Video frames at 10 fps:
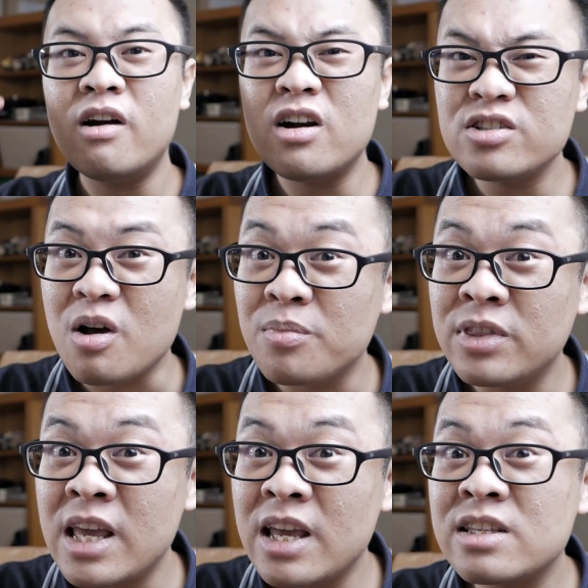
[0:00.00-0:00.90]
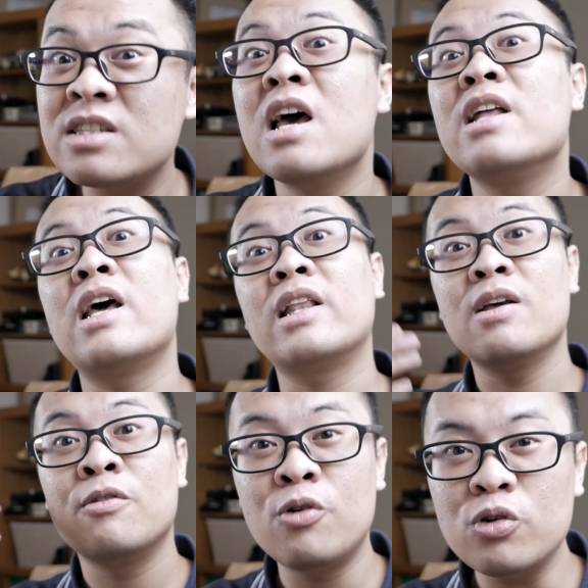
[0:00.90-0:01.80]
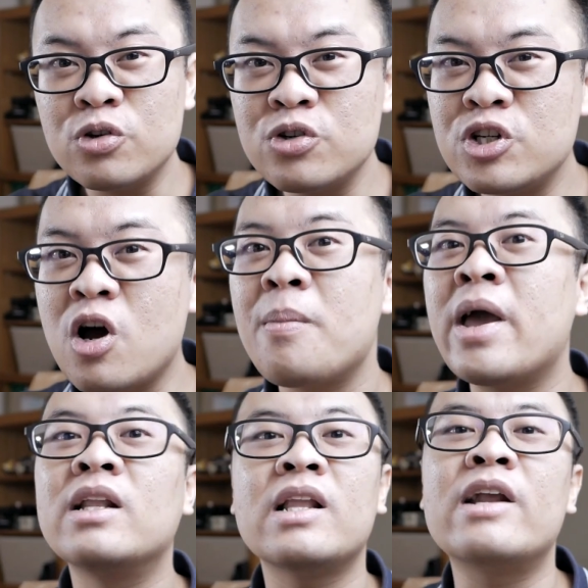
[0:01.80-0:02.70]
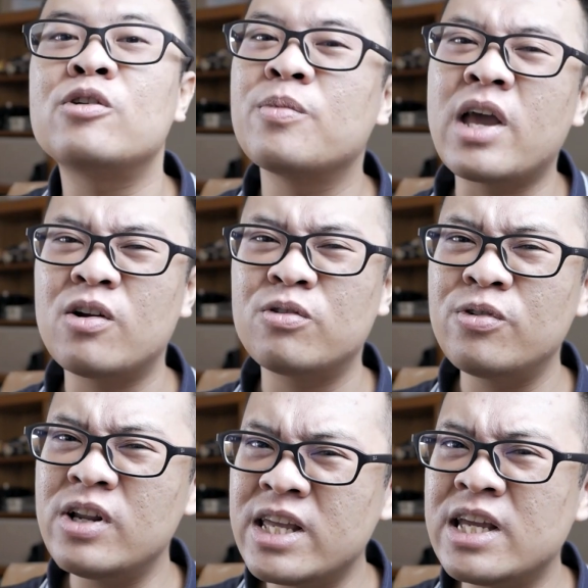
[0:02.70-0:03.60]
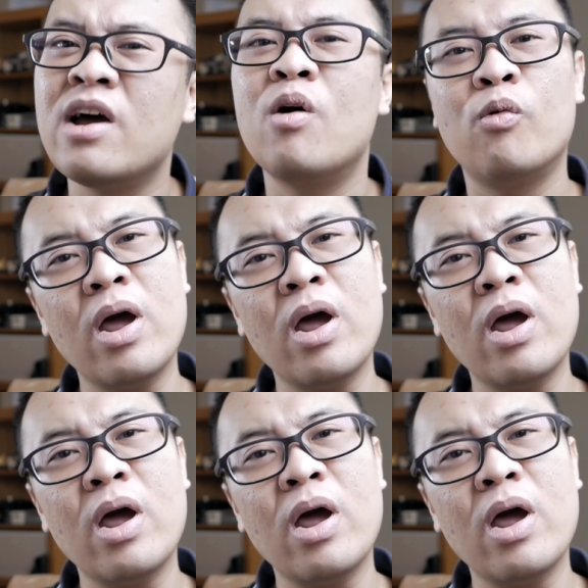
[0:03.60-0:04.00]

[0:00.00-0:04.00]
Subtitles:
there are some things that Photoshop and Lightroom cannot really